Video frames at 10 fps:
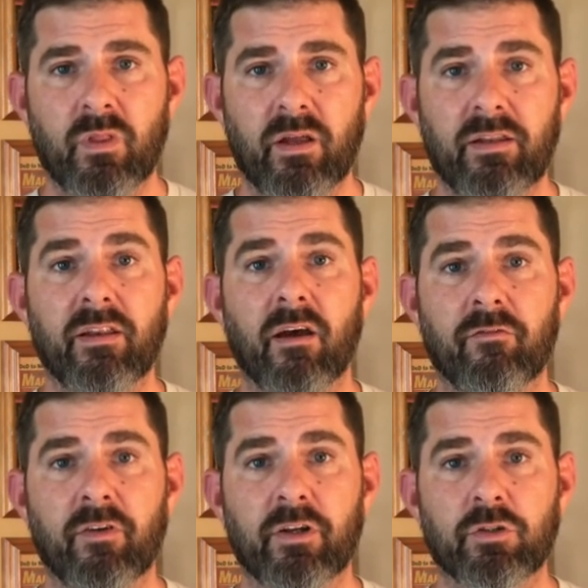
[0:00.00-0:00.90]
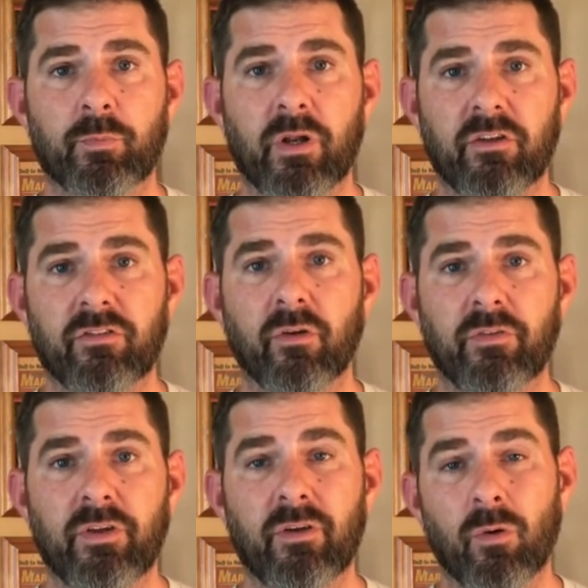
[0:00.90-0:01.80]
I did not finish, but I still
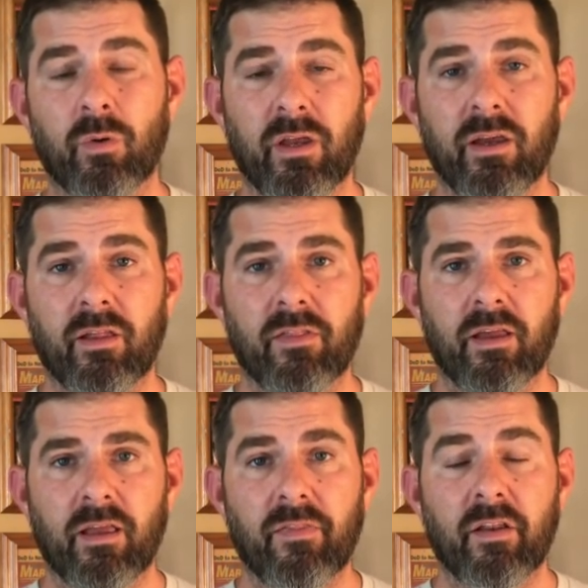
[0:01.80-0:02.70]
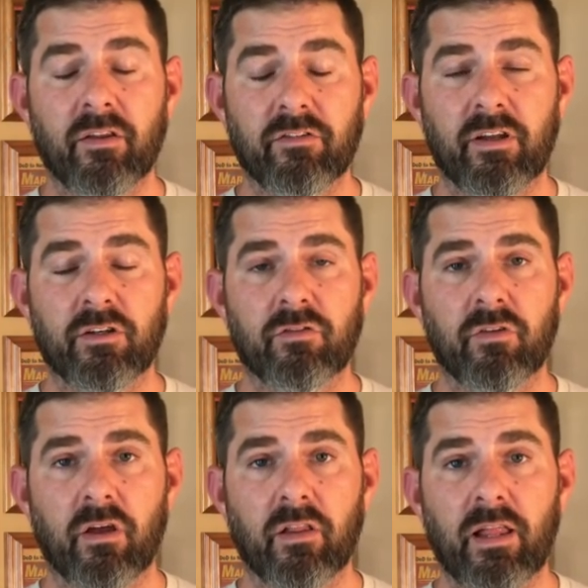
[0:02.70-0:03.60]
did okay, I think. And then the stage
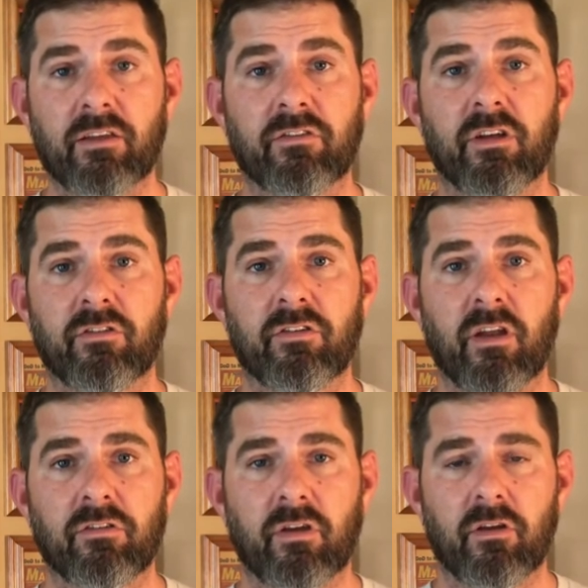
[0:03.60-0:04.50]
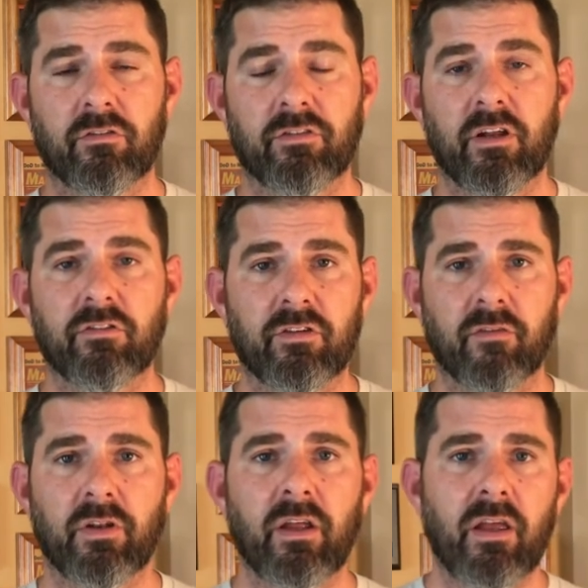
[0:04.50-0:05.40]
uh, last stage, stage stage
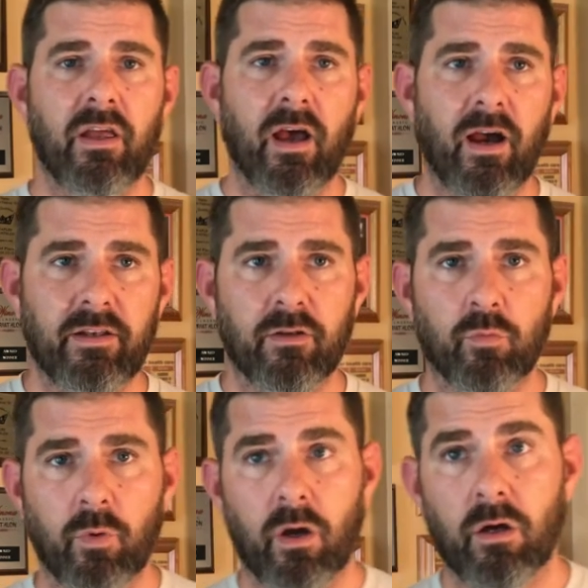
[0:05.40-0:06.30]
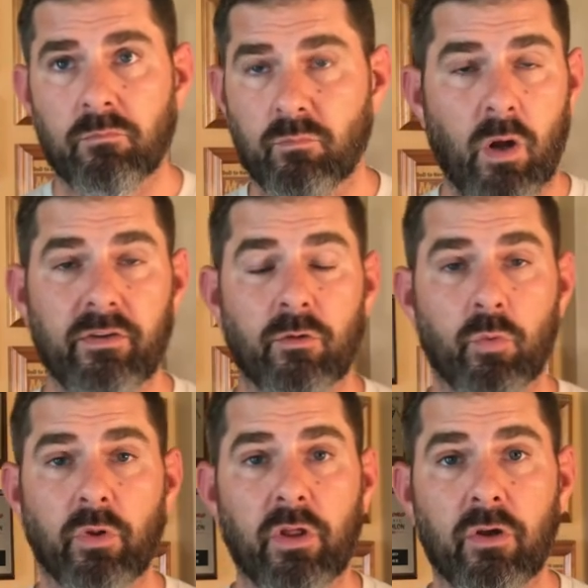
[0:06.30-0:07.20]
seven, I did uh, I did
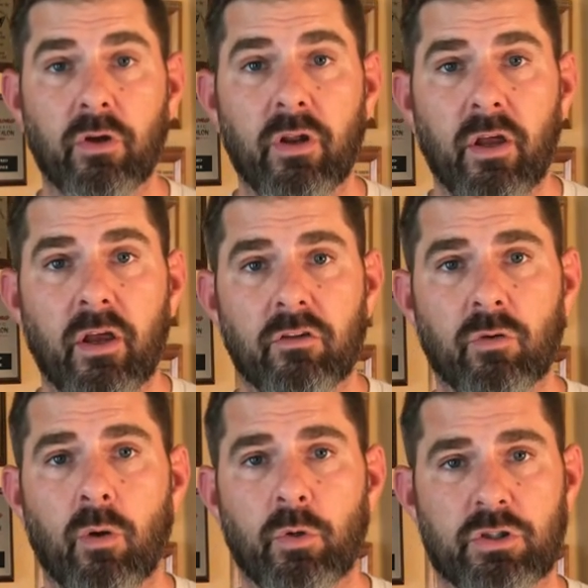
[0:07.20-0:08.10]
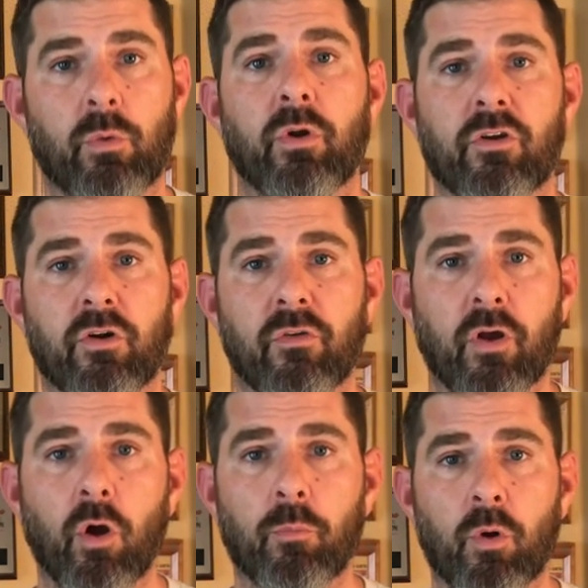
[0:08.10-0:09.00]
really good. So I wish I would have turned the
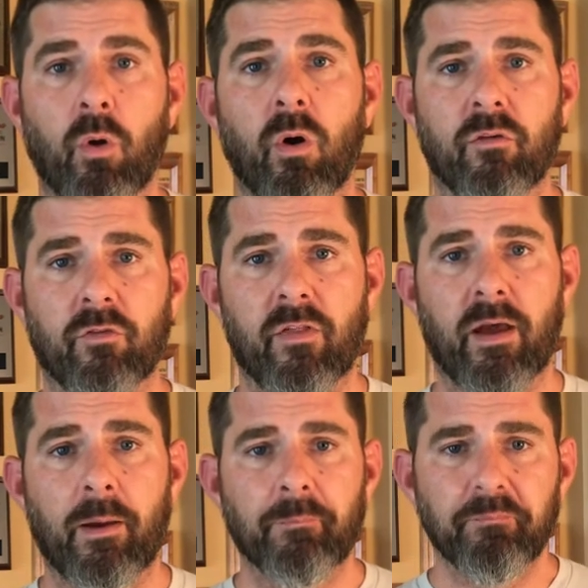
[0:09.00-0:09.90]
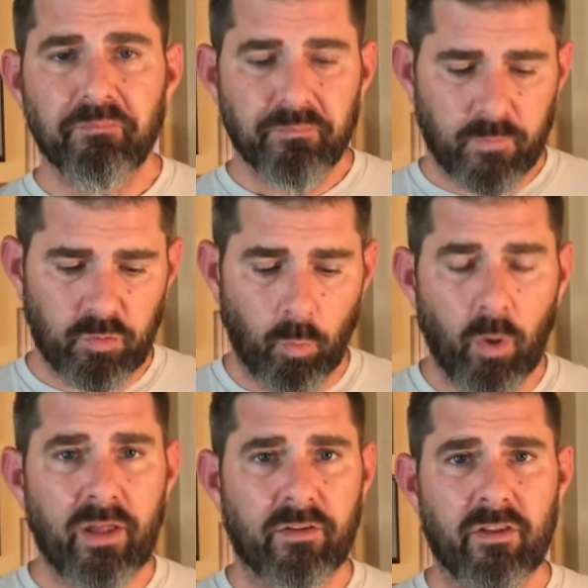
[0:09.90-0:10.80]
GoPro on for that. So we'll
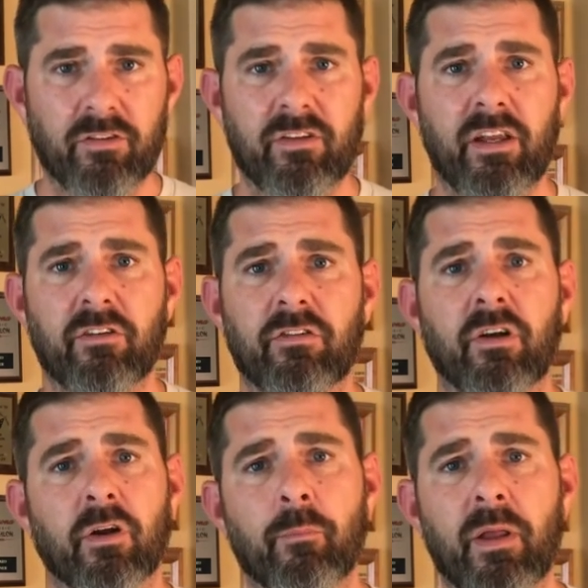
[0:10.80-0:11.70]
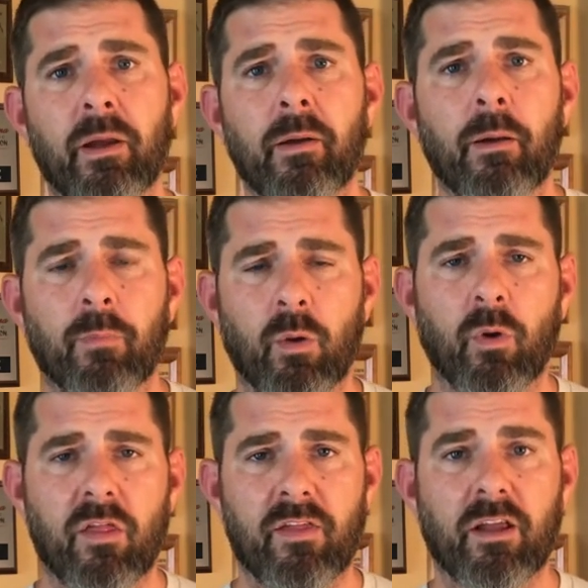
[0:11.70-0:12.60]
get to the stages here in a minute, but I
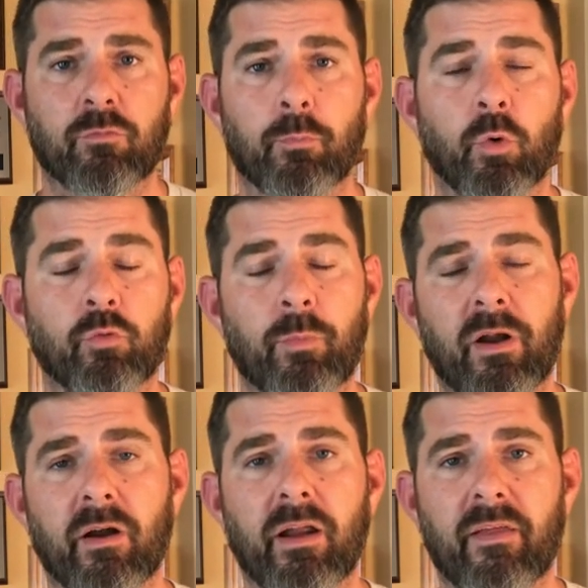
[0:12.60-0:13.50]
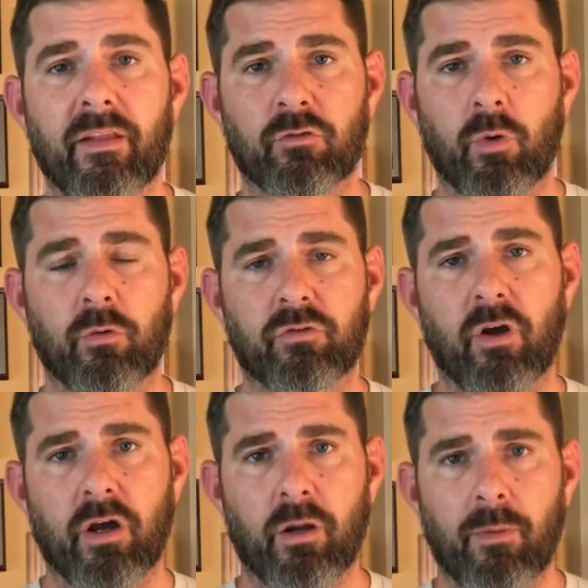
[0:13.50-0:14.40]
want to thank Bruce Perry, and that's why I was
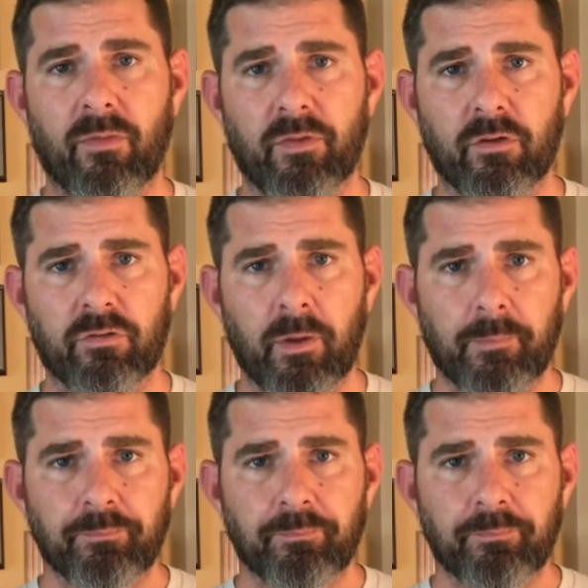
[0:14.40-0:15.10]
talking about this